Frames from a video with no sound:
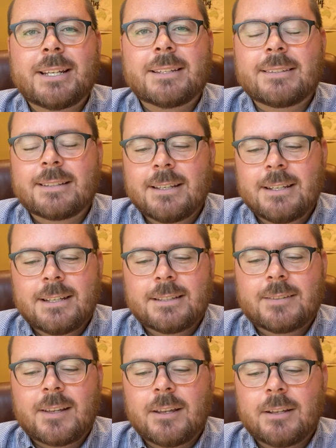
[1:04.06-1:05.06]
is
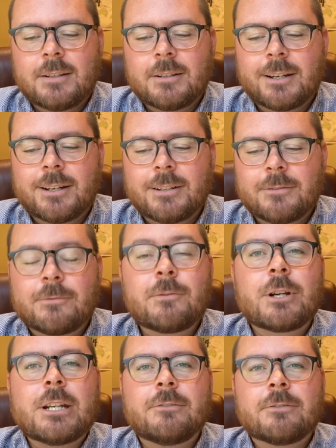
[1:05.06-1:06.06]
staying uh,
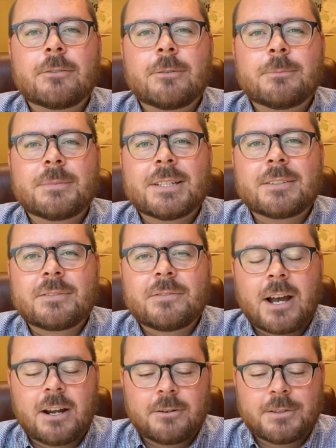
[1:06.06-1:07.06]
free from this
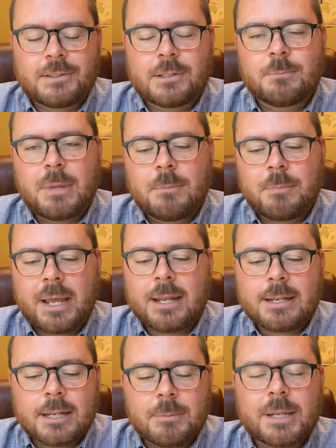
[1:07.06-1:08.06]
virus and, and
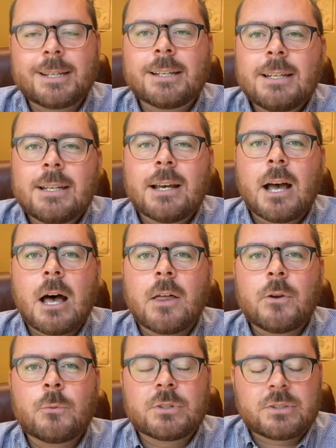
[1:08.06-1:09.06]
pandemic uh,
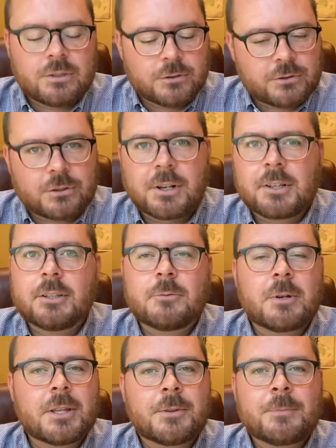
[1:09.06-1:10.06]
that we're still struggling
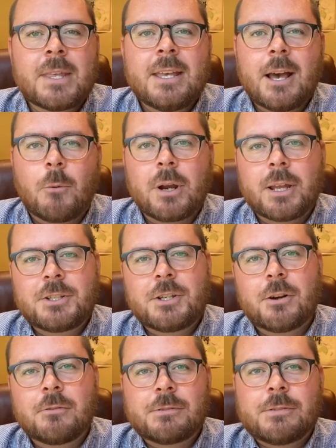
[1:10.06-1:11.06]
with. I want to let you
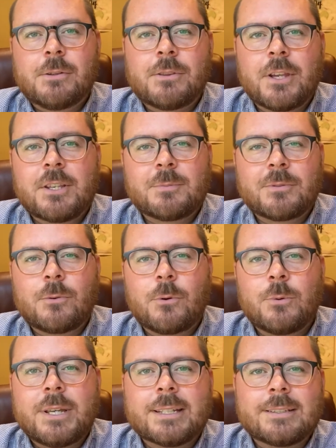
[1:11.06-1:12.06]
know of a few things before
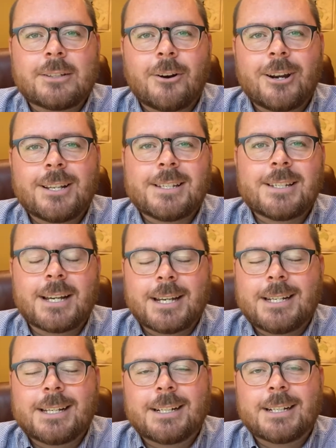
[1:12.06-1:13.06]
we get started
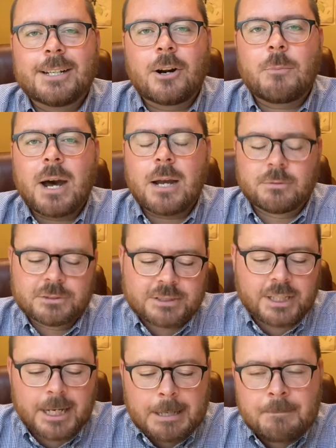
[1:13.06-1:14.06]
tonight uh, in our Bible
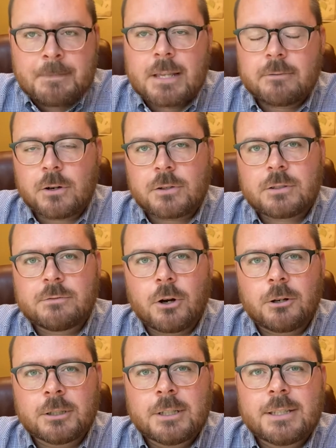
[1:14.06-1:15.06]
study. First of
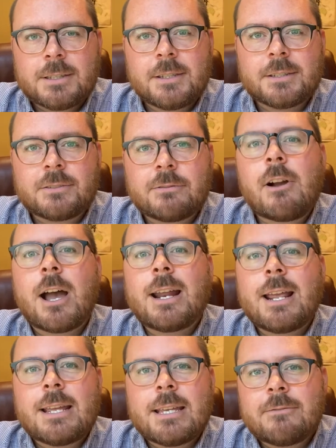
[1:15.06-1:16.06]
all, this
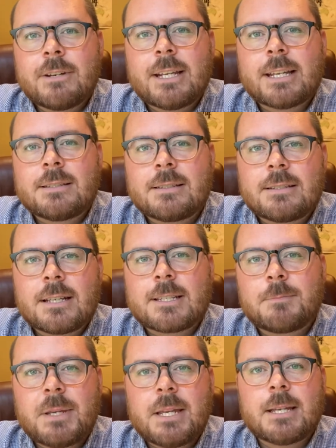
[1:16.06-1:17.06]
Friday evening at
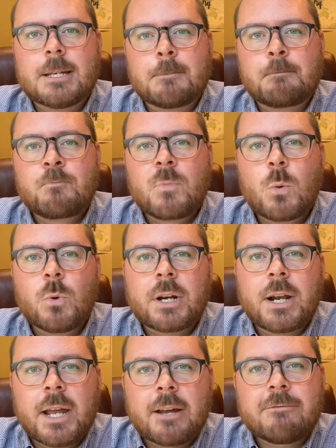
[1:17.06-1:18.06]
6 p.m., we're going
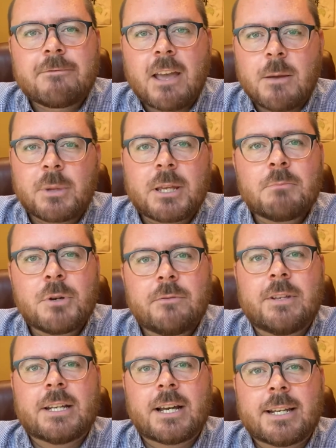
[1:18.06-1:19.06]
to have family
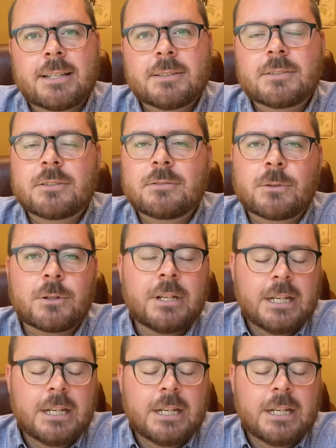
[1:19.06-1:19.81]
movie night. this is for